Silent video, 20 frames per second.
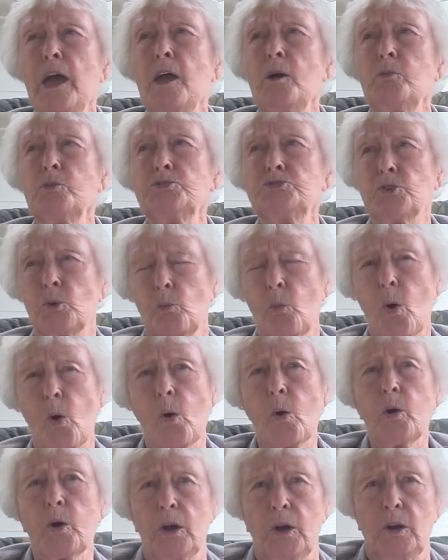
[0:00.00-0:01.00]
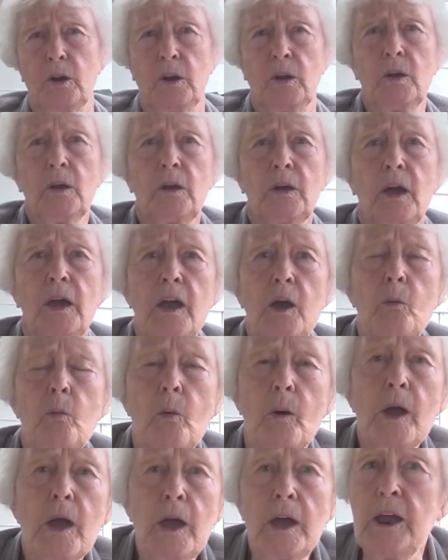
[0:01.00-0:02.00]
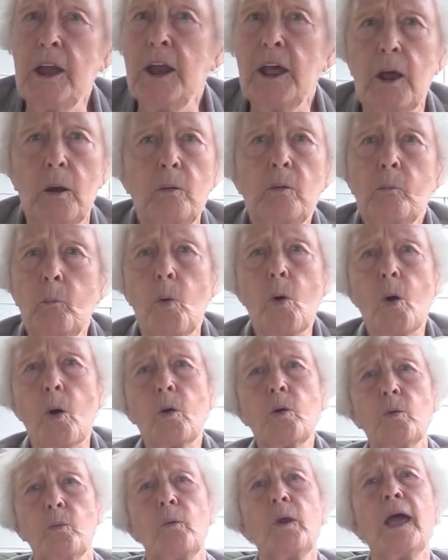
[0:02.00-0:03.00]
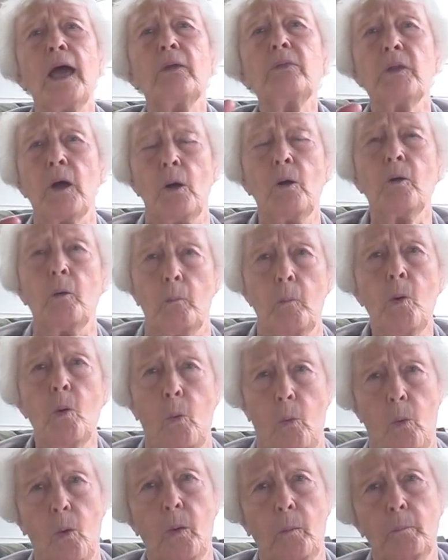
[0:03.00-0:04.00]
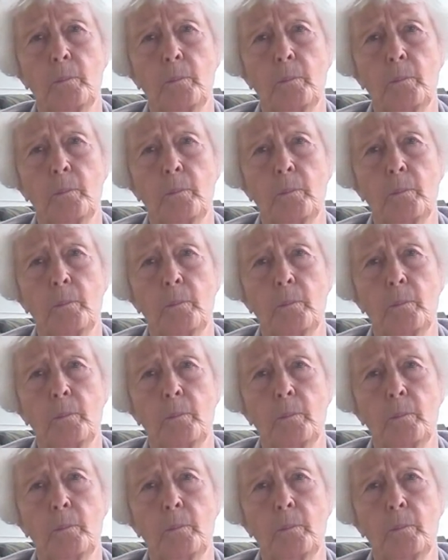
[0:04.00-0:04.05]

was a worker. He didn't work around there no more.